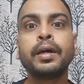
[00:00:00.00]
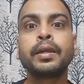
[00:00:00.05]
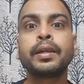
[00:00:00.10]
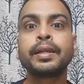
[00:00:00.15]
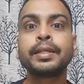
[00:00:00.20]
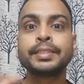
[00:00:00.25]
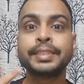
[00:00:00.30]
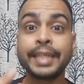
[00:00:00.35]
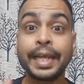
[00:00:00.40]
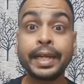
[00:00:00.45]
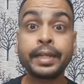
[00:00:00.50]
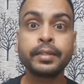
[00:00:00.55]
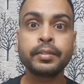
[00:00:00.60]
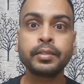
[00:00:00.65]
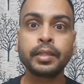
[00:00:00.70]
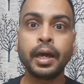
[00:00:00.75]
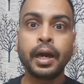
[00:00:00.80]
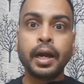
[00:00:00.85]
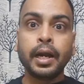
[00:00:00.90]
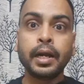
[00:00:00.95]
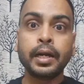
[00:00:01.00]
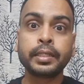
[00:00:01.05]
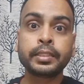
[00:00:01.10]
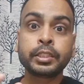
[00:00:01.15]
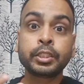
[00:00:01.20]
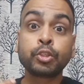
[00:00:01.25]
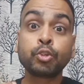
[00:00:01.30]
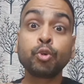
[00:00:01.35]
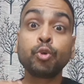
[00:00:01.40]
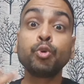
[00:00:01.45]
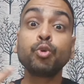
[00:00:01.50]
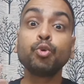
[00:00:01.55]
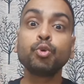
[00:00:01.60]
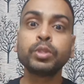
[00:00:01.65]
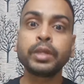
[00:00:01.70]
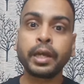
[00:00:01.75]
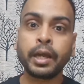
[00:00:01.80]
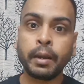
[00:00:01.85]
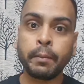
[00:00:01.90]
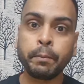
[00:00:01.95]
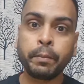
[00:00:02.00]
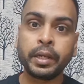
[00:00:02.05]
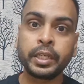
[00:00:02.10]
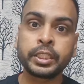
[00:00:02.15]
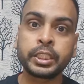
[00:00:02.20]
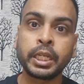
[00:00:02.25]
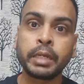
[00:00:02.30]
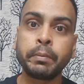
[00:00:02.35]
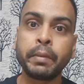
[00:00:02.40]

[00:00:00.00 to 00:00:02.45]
reject the urge to do the compulsion.